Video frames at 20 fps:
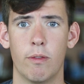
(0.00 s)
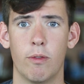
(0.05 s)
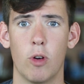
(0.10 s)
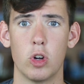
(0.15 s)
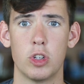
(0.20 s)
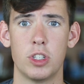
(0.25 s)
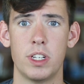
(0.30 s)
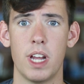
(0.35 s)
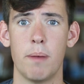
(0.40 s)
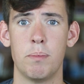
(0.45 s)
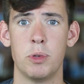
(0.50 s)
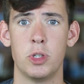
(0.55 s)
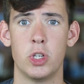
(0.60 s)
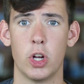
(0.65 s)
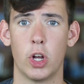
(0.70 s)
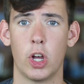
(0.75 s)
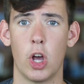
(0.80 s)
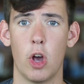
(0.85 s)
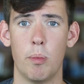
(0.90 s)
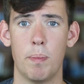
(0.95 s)
First step is
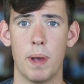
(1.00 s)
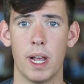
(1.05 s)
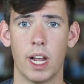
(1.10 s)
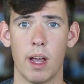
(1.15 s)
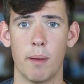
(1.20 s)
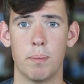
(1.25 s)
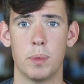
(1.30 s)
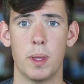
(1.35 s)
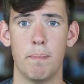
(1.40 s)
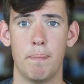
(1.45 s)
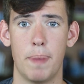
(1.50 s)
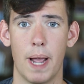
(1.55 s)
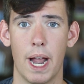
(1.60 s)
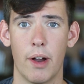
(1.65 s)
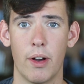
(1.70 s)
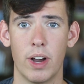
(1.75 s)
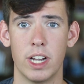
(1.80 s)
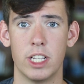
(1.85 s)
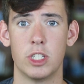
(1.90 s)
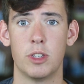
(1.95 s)
to go pick up the
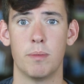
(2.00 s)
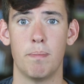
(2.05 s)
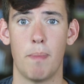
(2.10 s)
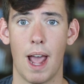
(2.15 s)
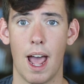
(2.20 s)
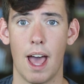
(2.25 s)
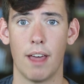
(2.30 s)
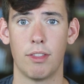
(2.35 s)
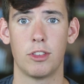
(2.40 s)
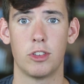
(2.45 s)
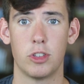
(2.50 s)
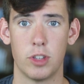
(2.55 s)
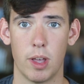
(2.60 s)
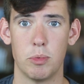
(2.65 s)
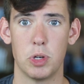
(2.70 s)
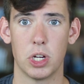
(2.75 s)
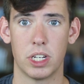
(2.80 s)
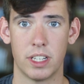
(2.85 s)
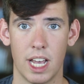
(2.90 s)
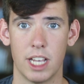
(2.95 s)
Barron's Math
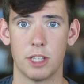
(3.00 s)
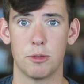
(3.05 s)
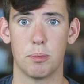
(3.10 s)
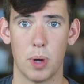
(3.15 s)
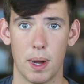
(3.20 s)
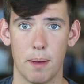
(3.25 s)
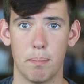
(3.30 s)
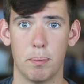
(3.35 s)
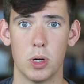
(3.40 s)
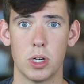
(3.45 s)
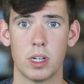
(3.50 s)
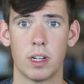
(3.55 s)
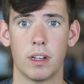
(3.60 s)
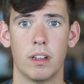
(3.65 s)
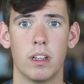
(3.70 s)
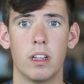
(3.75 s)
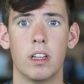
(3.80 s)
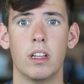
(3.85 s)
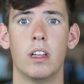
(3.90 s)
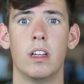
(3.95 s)
Subject Test Prep Book.
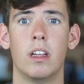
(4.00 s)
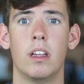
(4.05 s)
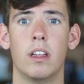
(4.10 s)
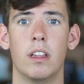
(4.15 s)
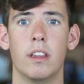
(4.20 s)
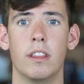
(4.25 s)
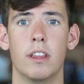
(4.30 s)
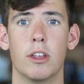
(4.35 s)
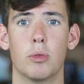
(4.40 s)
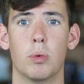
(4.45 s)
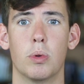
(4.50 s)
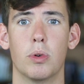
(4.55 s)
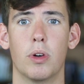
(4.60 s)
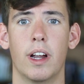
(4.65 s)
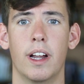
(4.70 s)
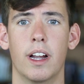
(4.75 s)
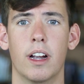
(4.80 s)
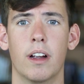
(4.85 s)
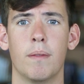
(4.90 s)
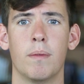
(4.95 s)
This one
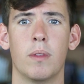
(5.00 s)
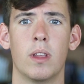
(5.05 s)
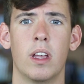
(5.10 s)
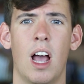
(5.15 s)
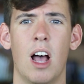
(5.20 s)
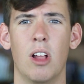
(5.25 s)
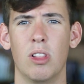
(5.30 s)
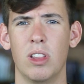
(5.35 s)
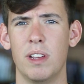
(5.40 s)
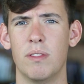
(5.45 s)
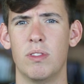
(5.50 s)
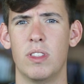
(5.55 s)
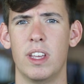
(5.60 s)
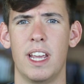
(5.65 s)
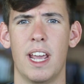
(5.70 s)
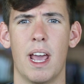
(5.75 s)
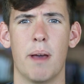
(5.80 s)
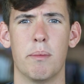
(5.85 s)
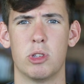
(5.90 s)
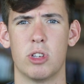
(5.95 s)
right here. I'll leave
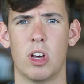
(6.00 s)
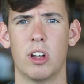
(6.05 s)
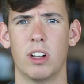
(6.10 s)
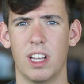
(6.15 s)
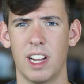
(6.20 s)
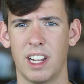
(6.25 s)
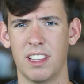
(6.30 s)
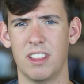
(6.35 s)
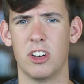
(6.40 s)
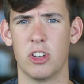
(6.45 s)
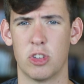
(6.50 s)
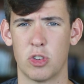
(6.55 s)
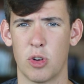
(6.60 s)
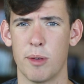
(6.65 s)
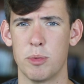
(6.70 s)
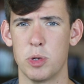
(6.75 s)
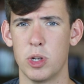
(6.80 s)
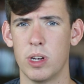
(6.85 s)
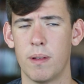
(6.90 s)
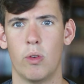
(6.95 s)
the Amazon link in the
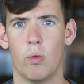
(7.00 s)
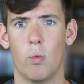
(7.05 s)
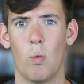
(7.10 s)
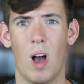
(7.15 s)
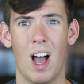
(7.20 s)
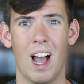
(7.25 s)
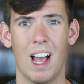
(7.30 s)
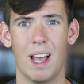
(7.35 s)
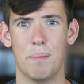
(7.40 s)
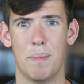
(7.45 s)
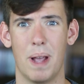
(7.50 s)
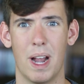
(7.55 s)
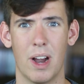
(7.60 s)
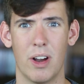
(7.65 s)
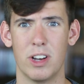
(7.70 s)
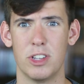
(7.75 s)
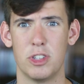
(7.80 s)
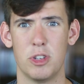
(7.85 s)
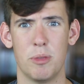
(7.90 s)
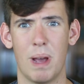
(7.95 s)
description. Why
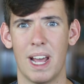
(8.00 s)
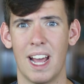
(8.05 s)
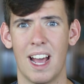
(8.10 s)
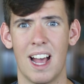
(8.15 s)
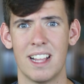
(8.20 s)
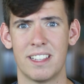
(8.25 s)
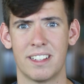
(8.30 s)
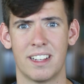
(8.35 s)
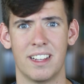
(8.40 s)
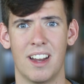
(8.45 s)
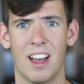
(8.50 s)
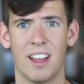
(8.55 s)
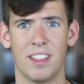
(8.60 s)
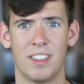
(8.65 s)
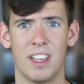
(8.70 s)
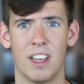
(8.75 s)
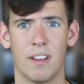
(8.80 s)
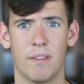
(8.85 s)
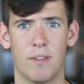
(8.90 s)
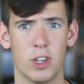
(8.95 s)
Barron's, you may ask, and not
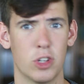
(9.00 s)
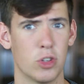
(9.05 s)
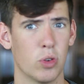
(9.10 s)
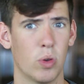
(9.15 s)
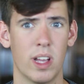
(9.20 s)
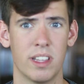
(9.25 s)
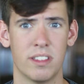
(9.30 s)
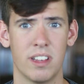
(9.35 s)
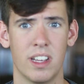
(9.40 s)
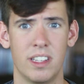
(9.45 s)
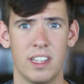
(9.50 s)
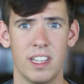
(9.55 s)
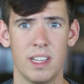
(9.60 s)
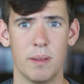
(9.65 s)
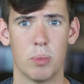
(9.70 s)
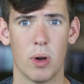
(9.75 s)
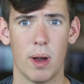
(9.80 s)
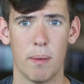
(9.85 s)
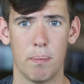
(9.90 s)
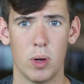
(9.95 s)
the official
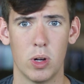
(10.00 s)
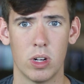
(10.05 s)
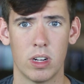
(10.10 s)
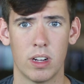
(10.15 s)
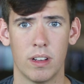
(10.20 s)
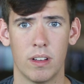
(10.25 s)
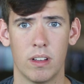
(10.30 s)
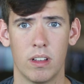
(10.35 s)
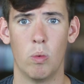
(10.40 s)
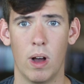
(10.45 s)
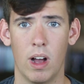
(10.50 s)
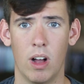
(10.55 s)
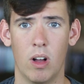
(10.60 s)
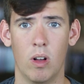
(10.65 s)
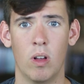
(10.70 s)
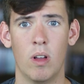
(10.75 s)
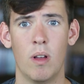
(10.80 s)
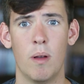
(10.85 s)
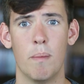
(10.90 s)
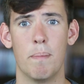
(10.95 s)
SAT prep book?
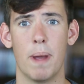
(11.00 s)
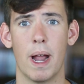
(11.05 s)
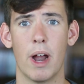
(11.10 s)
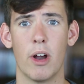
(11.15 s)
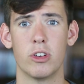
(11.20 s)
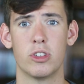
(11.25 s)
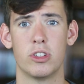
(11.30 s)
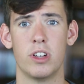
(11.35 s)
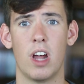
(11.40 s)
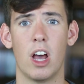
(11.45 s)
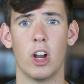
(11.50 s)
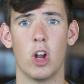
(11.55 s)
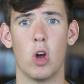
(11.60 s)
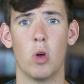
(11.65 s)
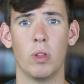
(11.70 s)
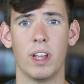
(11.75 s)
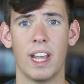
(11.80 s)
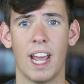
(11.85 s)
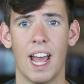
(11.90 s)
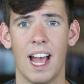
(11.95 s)
Well, Barron's not
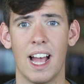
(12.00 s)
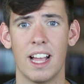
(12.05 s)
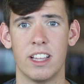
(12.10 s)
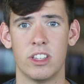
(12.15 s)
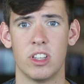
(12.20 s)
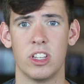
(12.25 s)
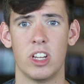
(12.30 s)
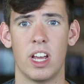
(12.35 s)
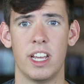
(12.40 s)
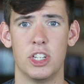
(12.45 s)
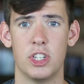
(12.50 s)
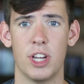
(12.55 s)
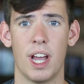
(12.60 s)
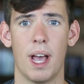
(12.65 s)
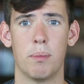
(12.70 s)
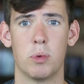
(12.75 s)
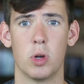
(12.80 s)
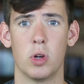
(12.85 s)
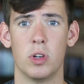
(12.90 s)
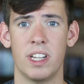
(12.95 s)
only has a
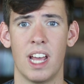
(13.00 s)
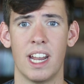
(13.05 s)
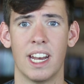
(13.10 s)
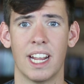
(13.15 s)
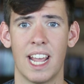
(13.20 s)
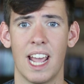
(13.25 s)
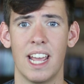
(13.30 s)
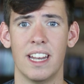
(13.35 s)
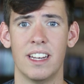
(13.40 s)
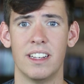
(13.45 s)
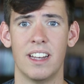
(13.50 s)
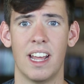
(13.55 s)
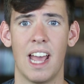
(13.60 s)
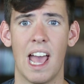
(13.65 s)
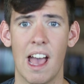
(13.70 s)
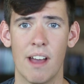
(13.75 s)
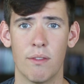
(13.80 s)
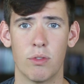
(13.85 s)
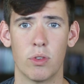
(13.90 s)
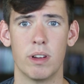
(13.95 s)
chapter dedicated to
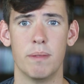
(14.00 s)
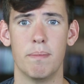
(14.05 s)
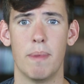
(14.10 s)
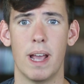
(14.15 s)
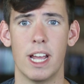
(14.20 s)
every